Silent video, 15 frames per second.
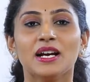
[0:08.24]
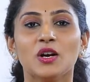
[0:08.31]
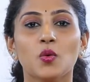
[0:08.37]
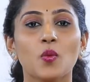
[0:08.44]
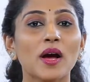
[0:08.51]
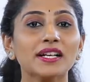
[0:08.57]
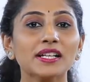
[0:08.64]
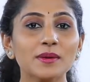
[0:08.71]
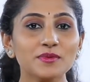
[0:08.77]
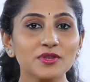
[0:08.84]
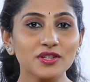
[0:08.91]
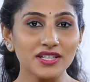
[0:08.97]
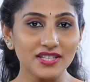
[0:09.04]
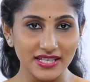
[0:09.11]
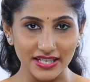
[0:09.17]
Welcome to
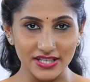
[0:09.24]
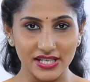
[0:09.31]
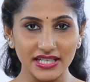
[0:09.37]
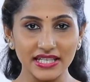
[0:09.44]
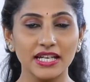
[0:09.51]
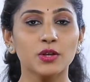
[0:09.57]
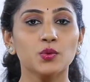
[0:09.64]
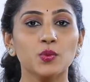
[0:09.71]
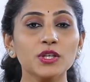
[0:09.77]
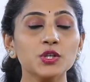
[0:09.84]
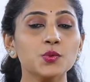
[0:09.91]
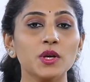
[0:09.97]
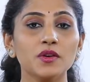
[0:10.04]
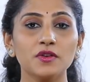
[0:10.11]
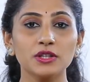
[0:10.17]
the session in which
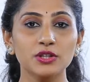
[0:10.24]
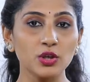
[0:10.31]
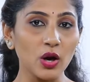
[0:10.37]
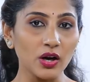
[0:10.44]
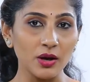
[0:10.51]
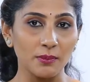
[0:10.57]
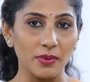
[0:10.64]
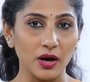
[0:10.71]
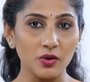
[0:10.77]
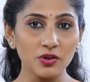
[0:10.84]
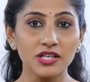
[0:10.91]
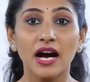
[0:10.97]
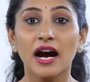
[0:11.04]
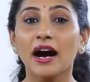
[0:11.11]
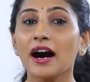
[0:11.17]
we will talk about
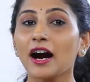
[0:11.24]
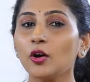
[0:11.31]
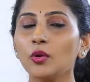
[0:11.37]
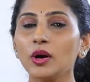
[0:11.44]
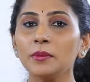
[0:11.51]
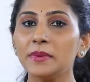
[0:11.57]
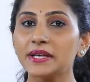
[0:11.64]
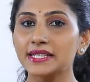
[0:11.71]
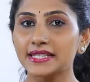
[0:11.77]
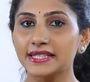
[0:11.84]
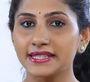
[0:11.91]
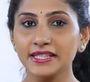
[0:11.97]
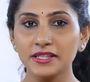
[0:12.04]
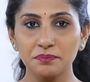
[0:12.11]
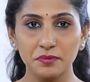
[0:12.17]
how a
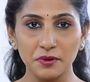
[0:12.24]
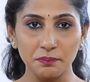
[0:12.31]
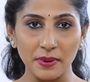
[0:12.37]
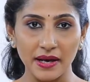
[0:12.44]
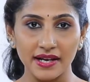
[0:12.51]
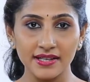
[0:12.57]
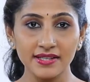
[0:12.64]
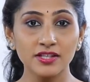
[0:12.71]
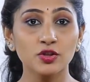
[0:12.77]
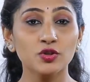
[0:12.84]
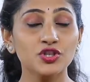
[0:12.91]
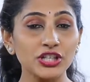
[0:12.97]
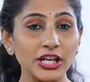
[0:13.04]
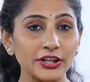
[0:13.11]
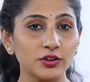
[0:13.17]
business prepares to
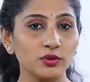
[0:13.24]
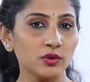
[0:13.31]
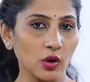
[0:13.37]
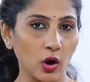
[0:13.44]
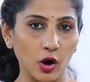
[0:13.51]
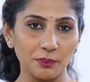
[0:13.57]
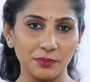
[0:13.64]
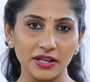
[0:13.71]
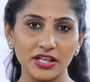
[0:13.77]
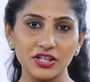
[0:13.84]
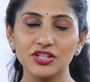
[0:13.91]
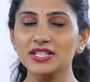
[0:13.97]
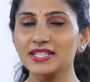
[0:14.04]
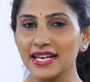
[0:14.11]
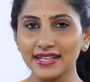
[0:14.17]
schedule
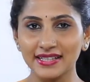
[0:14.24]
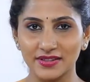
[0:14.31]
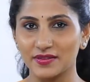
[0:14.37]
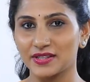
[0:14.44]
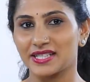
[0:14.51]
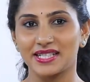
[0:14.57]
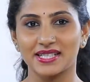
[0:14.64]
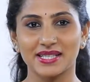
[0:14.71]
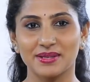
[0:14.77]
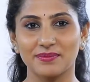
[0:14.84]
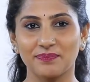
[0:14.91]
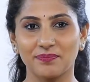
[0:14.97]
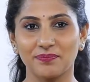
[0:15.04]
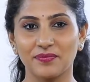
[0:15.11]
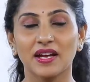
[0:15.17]
operations activities.
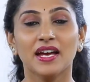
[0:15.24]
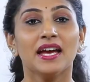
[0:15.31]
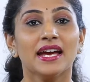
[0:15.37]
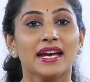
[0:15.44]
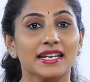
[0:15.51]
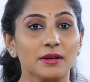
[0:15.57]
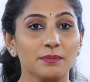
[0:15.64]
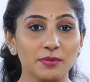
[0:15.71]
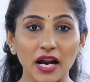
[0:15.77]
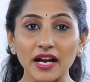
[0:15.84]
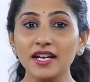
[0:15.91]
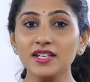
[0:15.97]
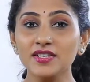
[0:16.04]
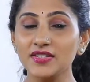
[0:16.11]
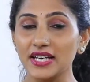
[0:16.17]
In a
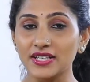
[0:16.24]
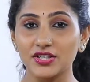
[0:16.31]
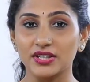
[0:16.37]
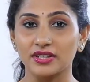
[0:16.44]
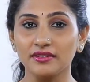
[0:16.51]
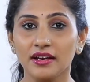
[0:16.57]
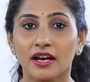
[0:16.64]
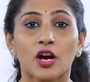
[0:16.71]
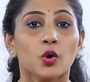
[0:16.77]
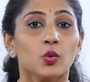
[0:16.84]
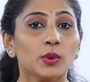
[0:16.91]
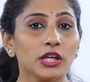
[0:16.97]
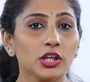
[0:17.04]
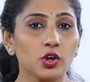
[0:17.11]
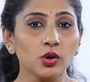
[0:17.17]
prior session,
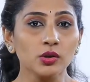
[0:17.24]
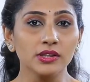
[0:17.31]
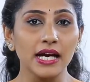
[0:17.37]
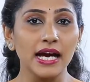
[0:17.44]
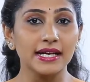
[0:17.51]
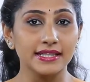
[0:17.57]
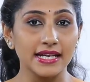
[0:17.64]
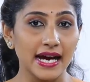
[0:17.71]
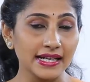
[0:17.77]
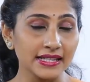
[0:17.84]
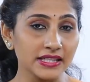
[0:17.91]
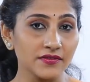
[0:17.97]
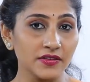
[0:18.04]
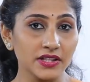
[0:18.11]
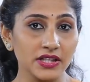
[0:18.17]
we looked at
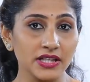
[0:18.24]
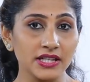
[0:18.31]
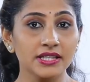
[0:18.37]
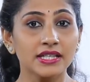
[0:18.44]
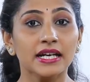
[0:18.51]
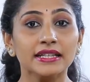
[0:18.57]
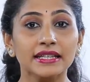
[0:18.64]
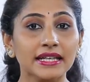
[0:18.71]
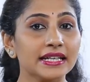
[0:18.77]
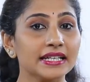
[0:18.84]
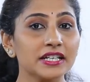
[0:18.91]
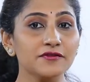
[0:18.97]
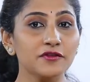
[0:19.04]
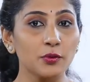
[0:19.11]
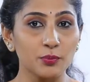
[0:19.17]
activities
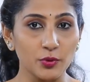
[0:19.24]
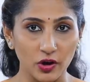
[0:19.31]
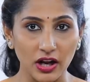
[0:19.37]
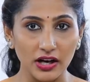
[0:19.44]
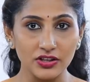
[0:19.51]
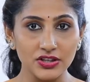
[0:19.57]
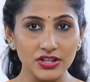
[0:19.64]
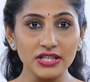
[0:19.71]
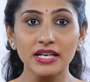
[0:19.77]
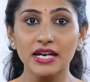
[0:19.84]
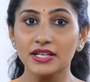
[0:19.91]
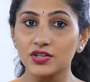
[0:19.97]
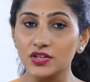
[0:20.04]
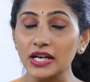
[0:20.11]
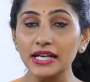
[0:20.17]
needed for production,
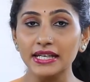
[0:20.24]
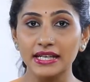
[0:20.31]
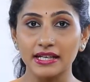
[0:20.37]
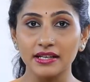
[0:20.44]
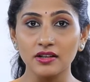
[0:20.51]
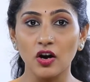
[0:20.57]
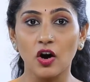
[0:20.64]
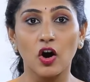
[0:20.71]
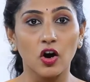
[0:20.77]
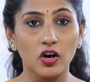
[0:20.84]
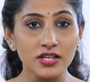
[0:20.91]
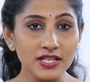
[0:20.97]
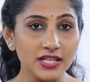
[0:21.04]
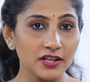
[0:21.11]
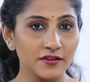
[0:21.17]
trading or
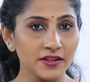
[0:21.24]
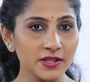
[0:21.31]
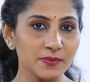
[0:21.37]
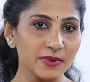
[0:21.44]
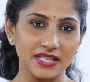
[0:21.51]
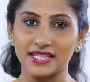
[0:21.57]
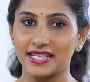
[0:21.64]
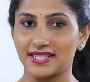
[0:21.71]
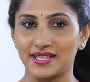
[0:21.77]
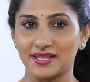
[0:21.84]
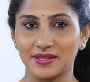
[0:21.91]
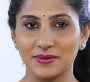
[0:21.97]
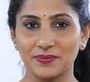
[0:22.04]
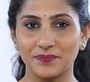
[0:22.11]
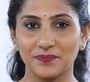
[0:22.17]
service businesses.